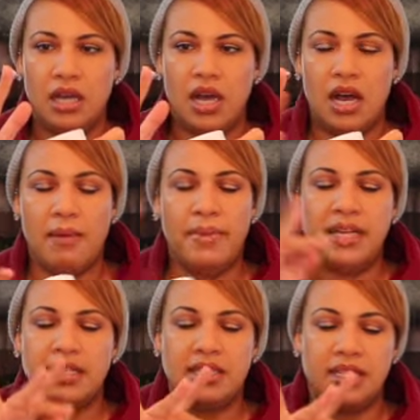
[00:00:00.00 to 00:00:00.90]
but
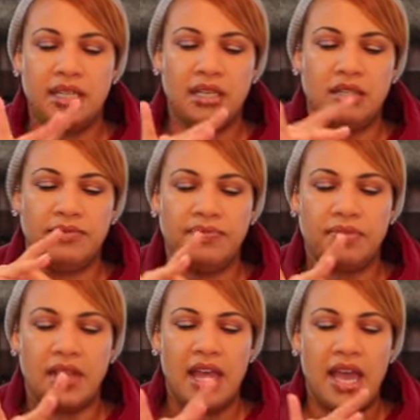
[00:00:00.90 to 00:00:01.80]
it still
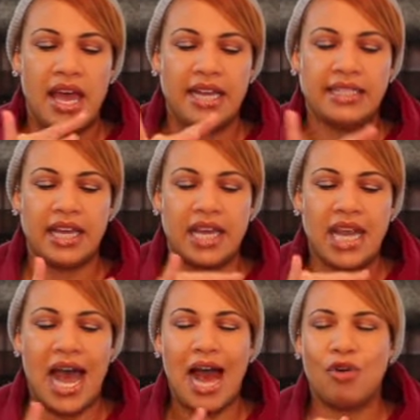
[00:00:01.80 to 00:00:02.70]
has like an
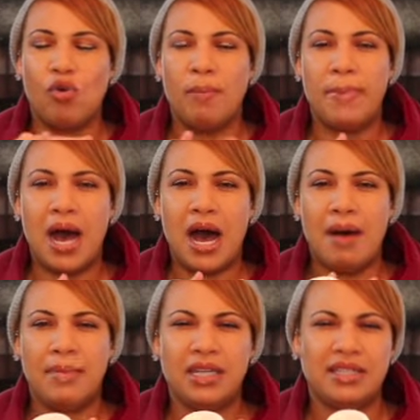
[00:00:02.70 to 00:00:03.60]
Aqua
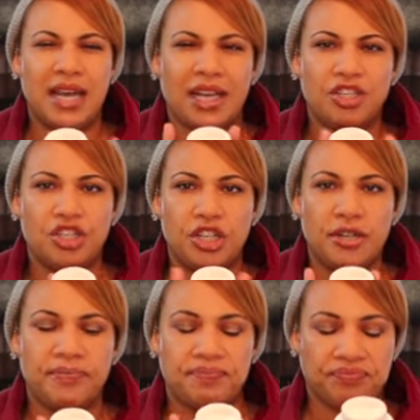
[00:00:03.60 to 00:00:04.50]
Bomb
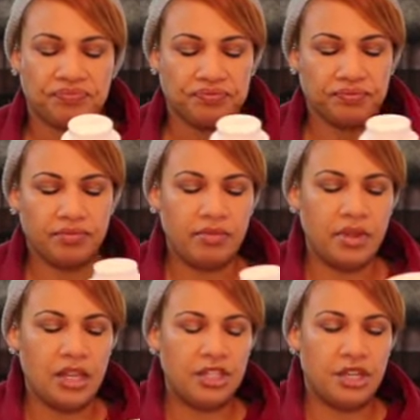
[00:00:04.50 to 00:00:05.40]
texture.
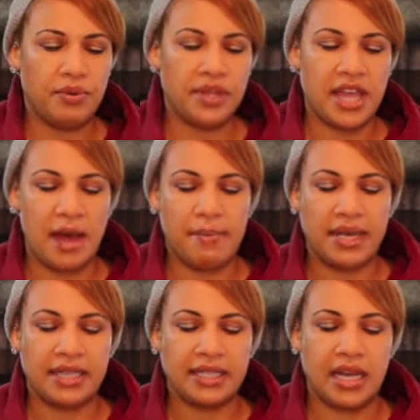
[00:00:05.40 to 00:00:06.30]
So with that
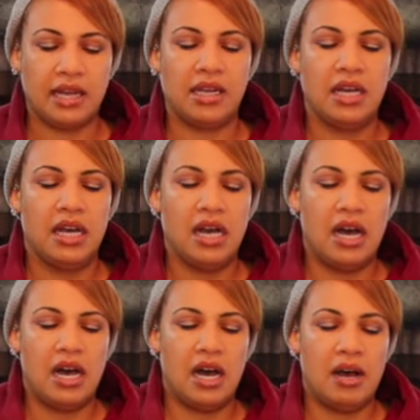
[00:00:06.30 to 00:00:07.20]
being said,
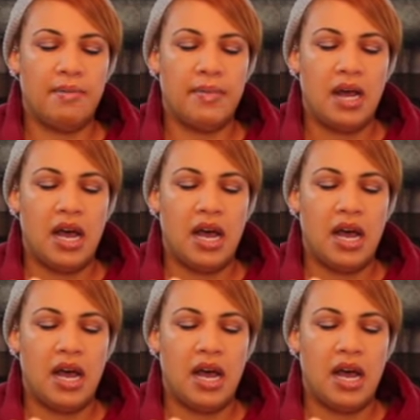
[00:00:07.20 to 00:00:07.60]
I